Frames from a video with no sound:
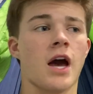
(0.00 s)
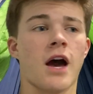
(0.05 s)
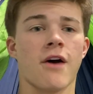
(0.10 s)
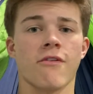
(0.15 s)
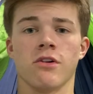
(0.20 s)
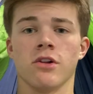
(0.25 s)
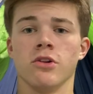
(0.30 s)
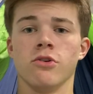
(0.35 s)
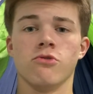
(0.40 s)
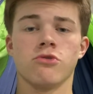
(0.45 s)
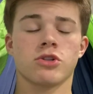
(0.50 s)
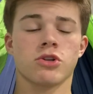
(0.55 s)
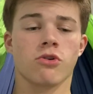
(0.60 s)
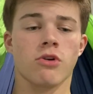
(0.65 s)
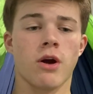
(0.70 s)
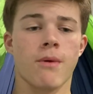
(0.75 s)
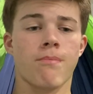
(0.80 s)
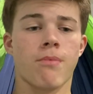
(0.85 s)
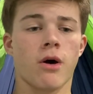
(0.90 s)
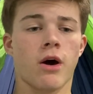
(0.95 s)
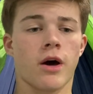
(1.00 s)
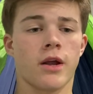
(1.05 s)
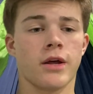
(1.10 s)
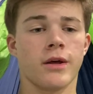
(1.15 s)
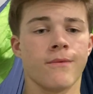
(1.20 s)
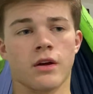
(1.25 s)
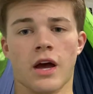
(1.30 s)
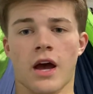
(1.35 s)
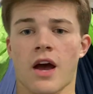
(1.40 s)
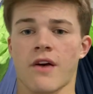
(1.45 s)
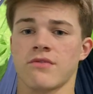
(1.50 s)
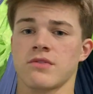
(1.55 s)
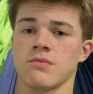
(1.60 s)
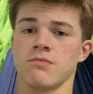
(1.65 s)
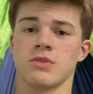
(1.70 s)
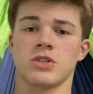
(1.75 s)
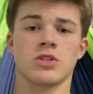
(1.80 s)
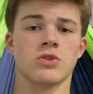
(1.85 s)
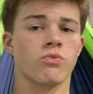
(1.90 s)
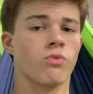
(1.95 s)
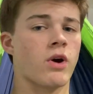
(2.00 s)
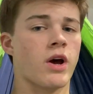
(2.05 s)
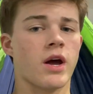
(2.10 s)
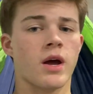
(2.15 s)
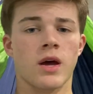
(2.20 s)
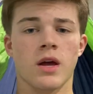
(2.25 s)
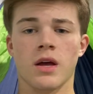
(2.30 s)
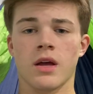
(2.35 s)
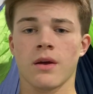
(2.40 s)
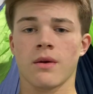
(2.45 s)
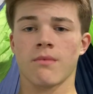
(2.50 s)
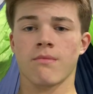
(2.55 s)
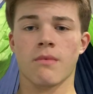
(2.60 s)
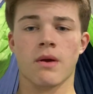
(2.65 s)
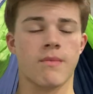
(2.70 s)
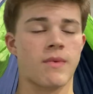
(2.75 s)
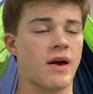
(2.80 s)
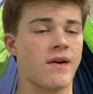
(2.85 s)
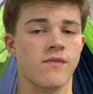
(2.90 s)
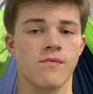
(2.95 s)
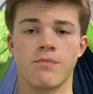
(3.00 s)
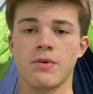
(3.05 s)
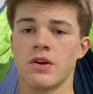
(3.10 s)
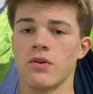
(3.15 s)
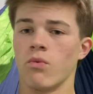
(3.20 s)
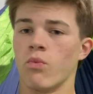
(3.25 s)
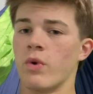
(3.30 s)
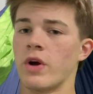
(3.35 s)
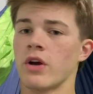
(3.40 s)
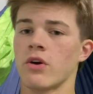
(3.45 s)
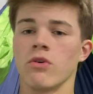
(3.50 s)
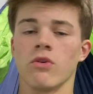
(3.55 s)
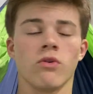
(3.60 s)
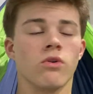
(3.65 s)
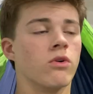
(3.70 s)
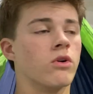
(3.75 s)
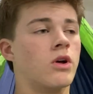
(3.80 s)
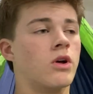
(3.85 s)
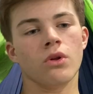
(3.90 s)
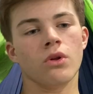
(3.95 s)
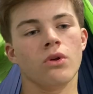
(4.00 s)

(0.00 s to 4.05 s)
Have a loose grip on it. Have some sway. Maybe have a bit of wiggle.